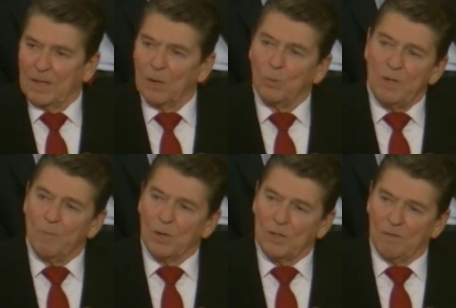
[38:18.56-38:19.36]
A
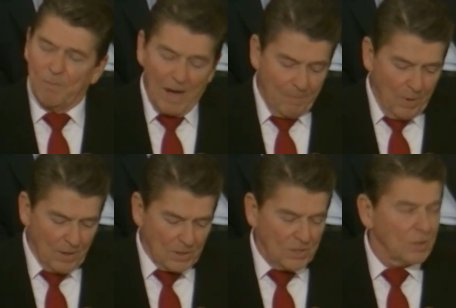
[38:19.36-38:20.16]
rebirth of
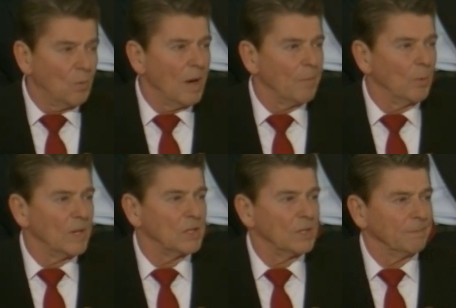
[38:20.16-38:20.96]
bipartisan
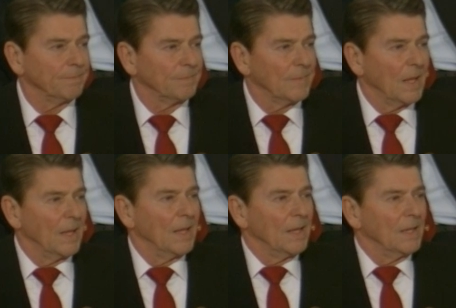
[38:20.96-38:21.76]
cooperation,
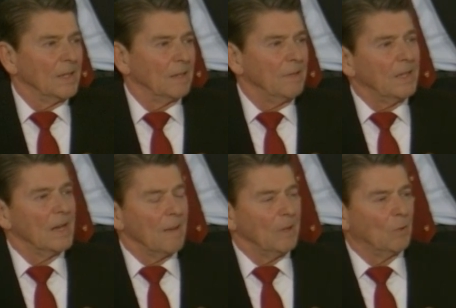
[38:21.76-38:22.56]
of
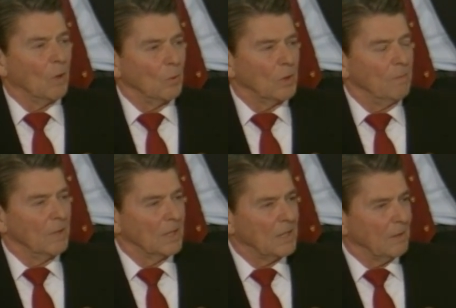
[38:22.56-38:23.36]
economic growth and
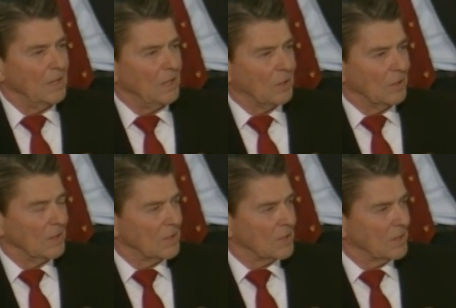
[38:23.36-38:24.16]
military
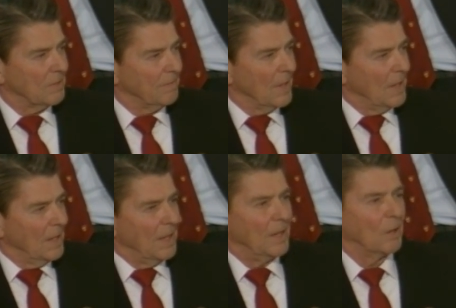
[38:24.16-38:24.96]
deterrence,
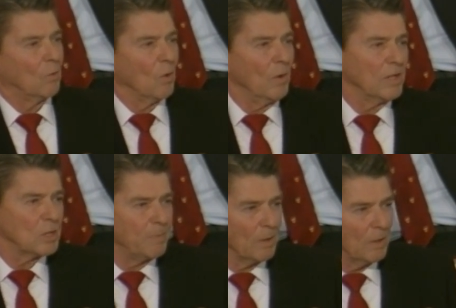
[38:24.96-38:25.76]
and a growing
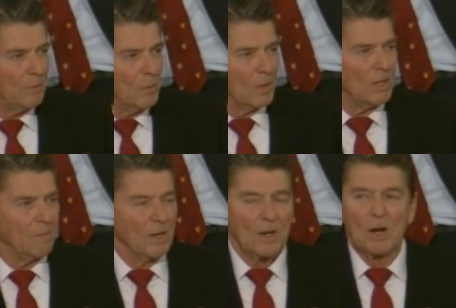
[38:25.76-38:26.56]
spirit of unity
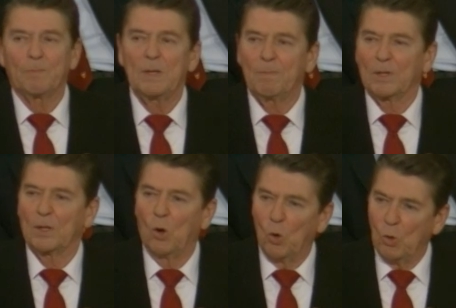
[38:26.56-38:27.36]
among our people
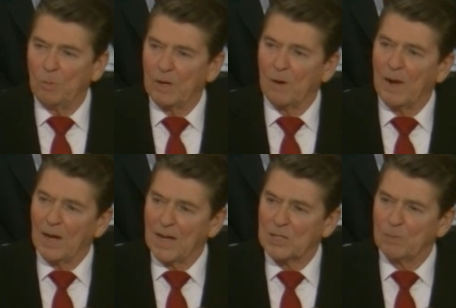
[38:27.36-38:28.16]
at home and our
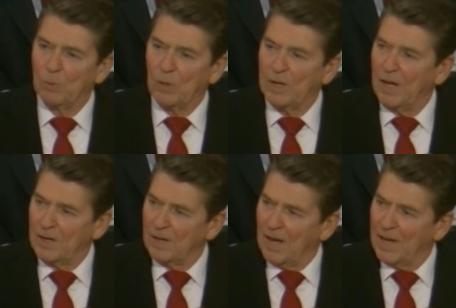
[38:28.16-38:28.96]
allies abroad
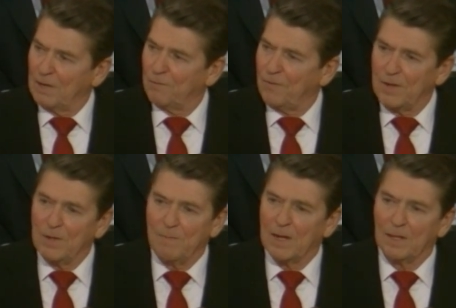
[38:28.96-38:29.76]
underline a
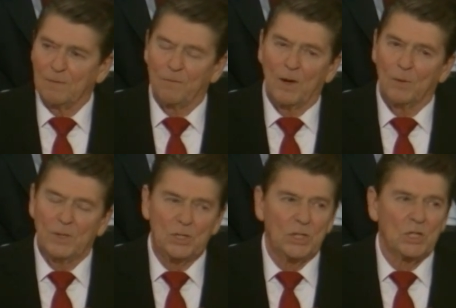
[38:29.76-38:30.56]
fundamental and far
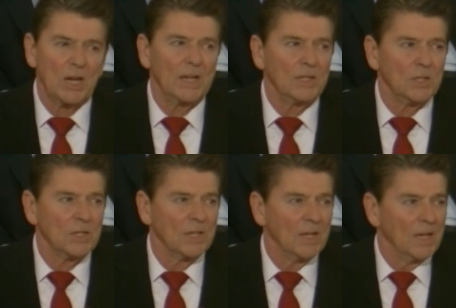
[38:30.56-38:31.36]
reaching change.